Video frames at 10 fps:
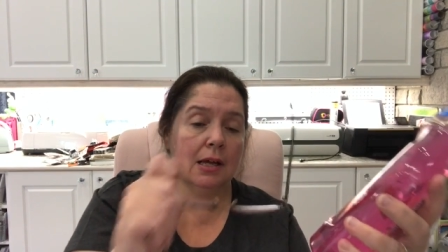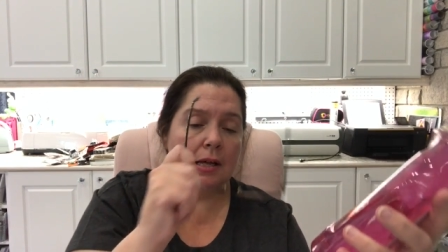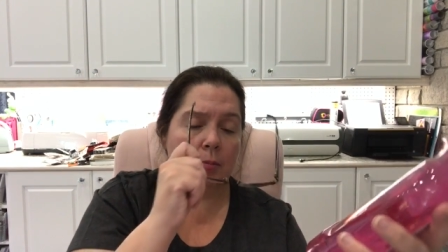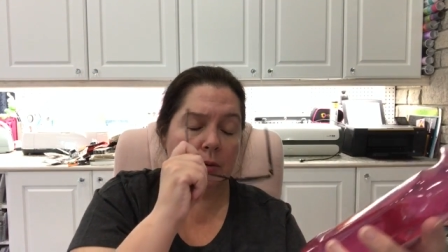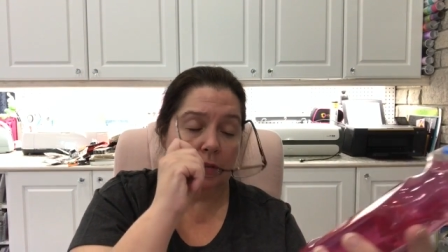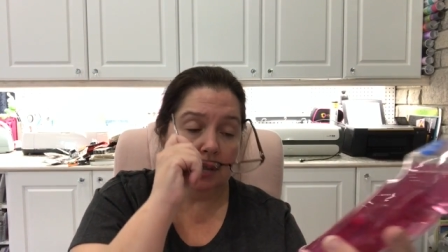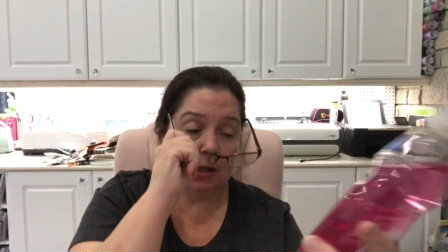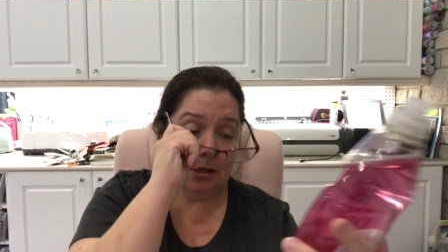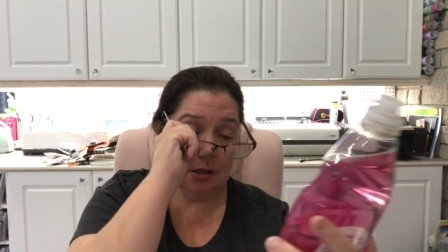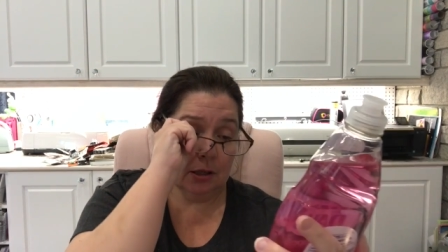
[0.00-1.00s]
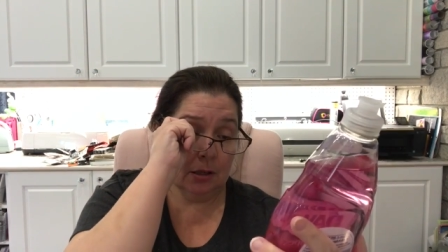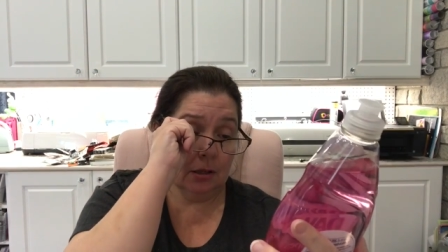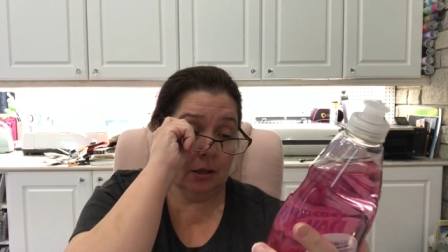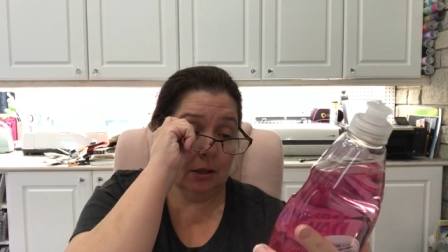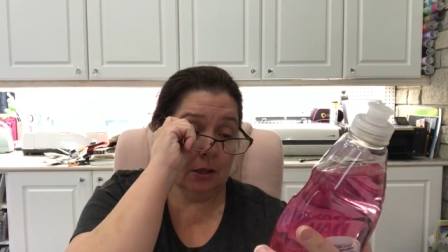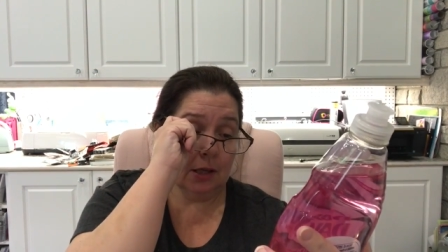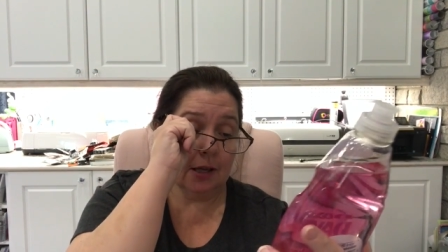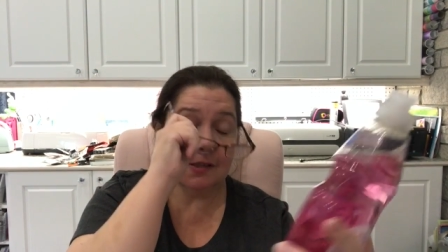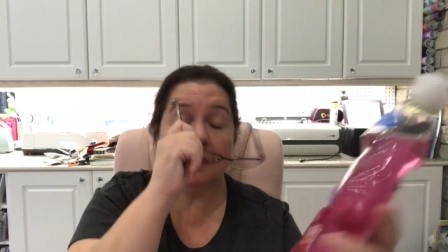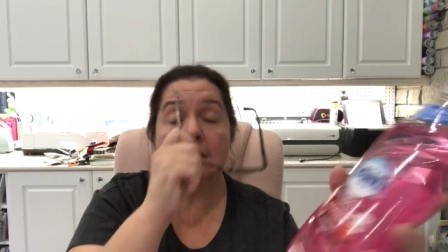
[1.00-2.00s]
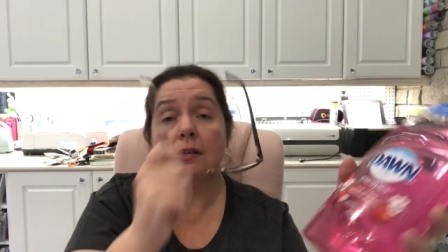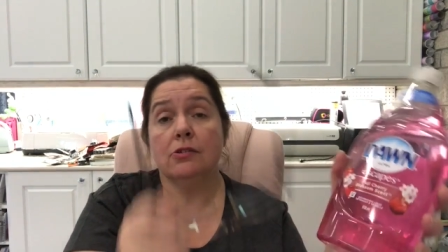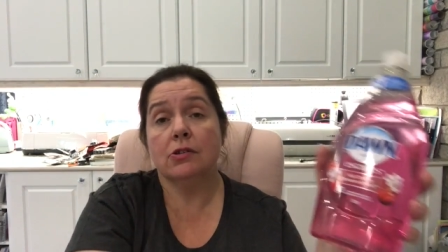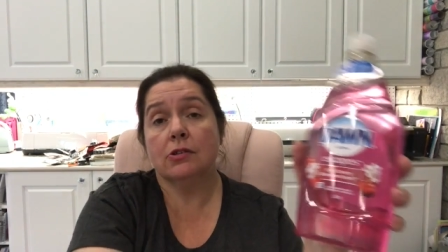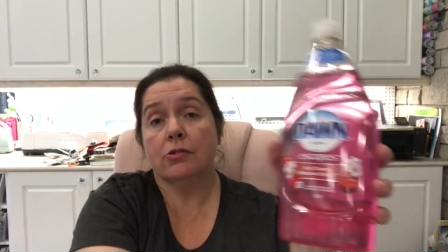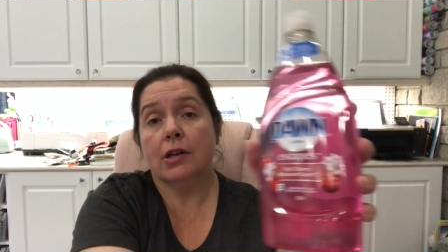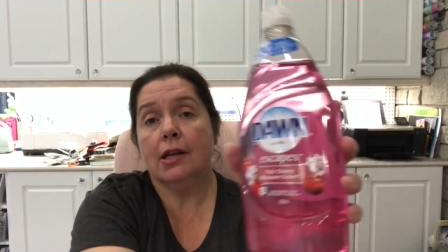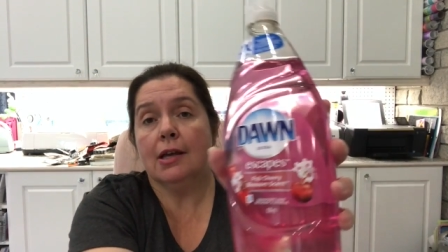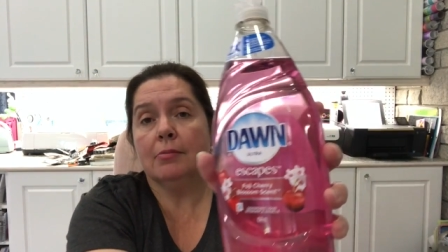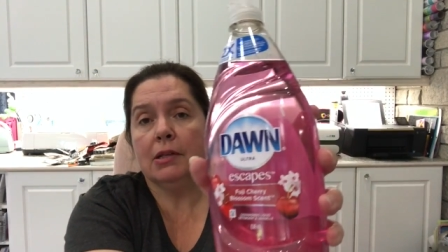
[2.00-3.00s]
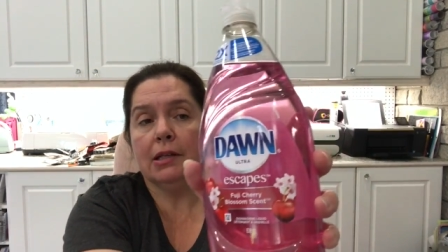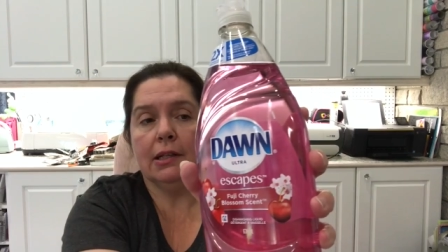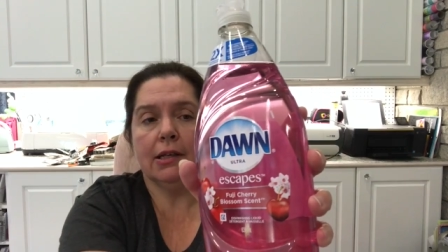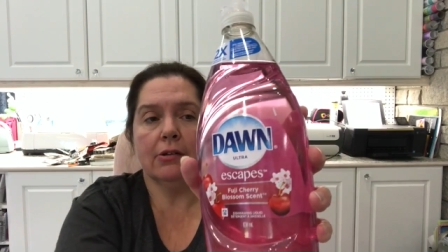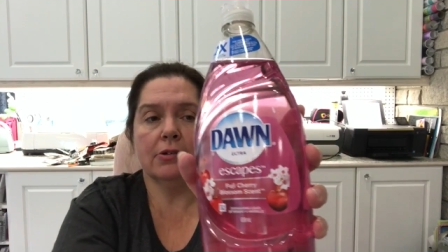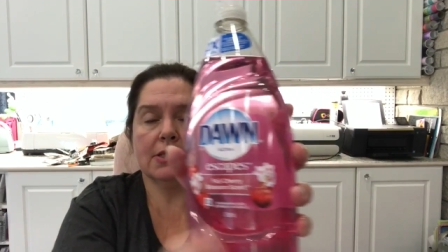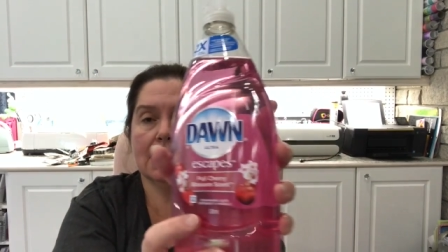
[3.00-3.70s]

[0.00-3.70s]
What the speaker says: I believe. Yeah, 638 milliliters,